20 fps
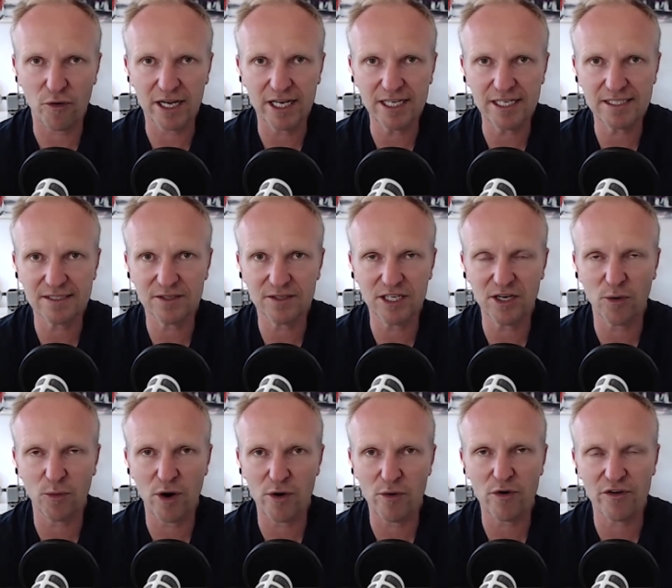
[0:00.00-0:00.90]
He's, you know,
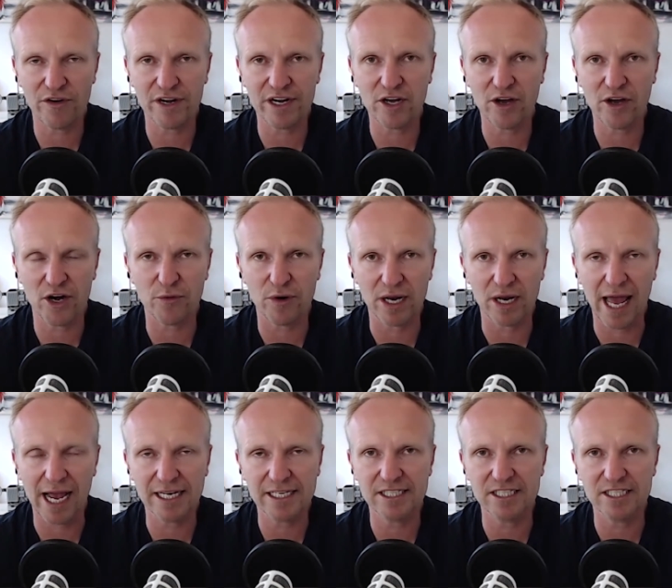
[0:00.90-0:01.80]
we've already got a
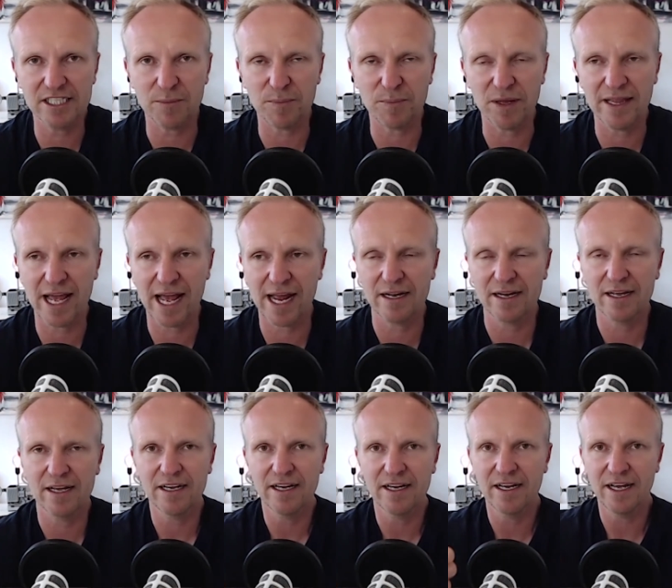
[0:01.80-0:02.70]
relationship, and that,
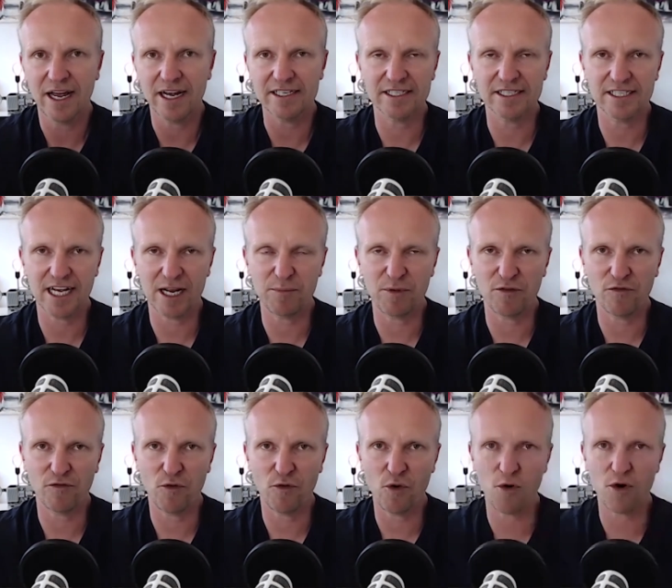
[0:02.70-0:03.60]
as you said
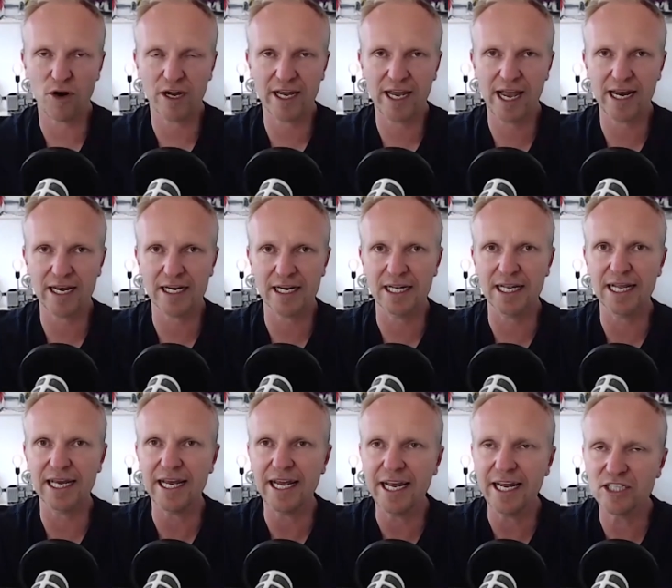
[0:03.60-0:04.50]
before, can
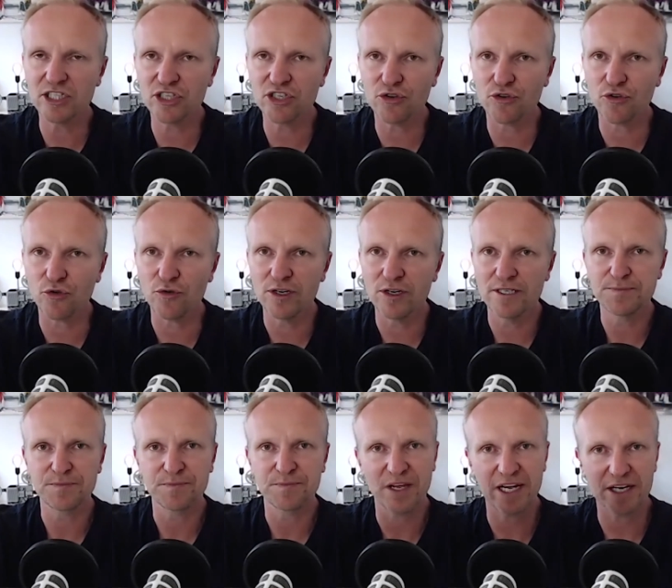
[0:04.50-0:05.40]
lead to
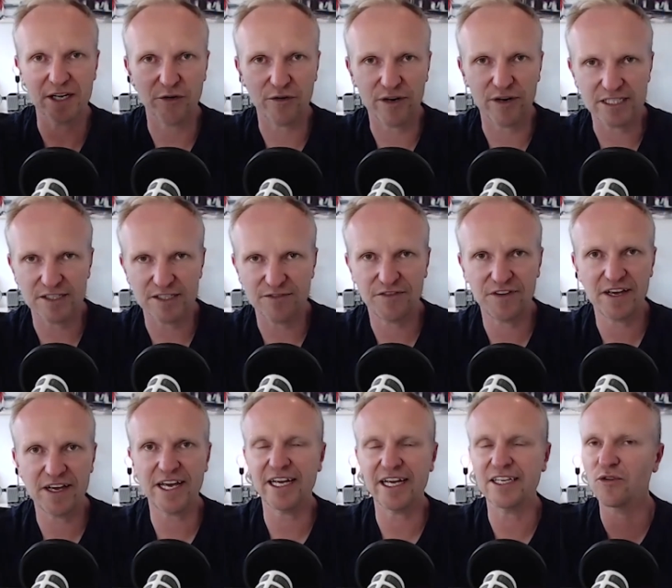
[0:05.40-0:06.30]
increased
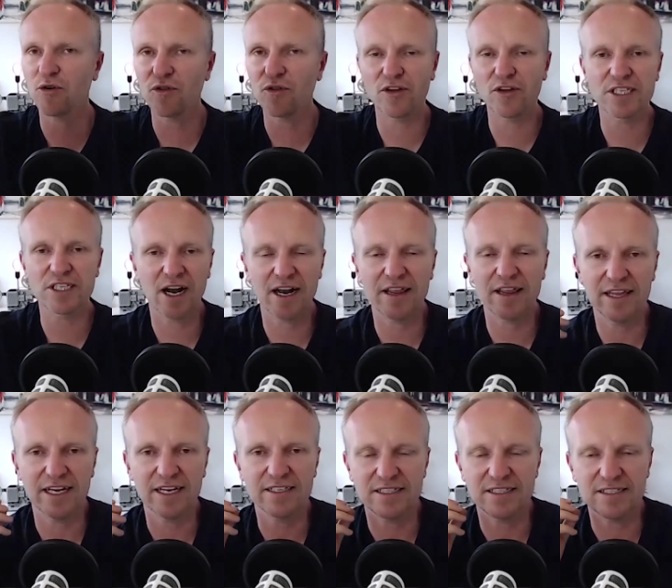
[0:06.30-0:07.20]
fees, all those kind of
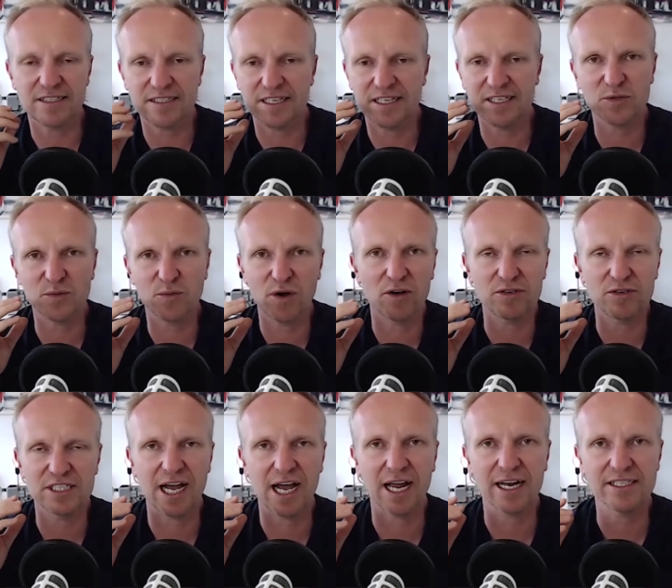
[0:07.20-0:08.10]
things as, as well,
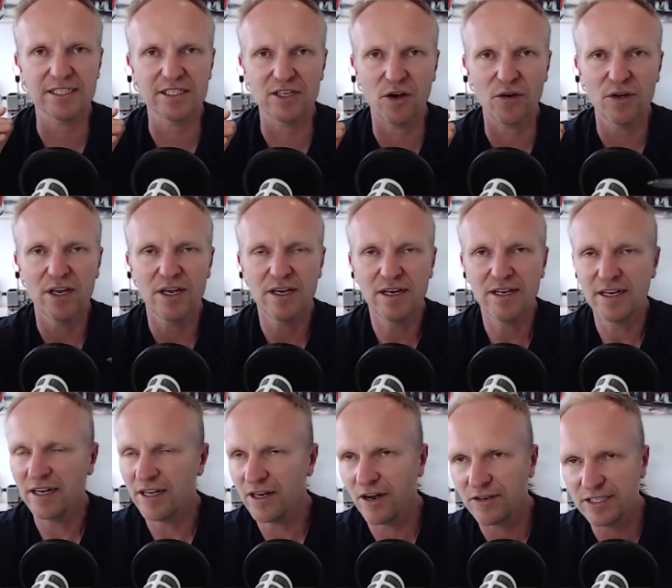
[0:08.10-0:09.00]
Charley. So,
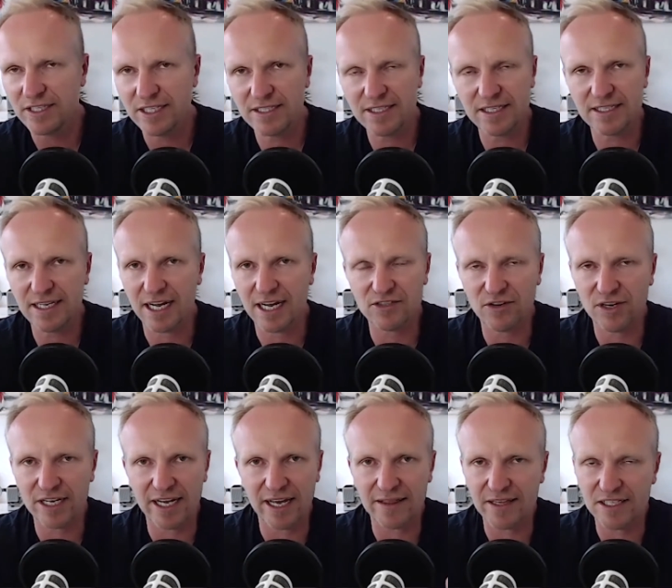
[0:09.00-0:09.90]
you know, just to touch on
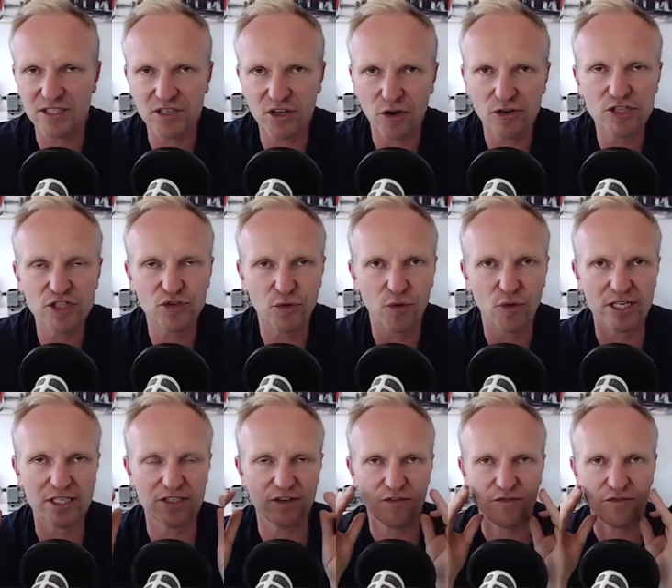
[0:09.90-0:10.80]
again, there's no
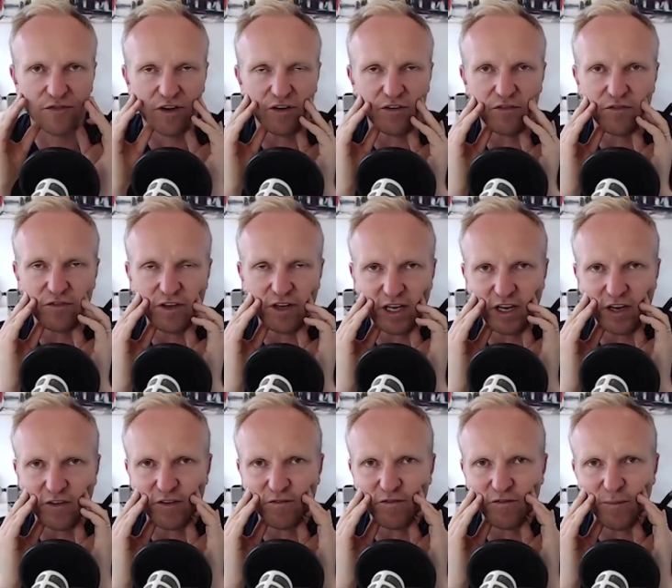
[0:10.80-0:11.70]
shortage of, of,
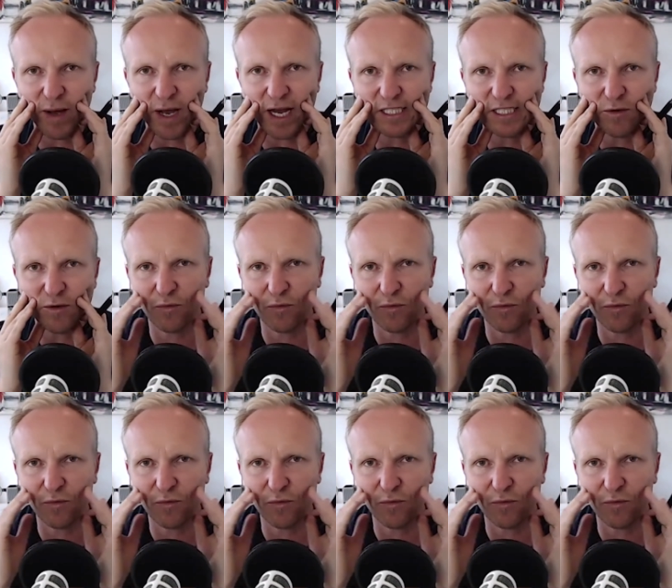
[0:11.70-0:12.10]
of information.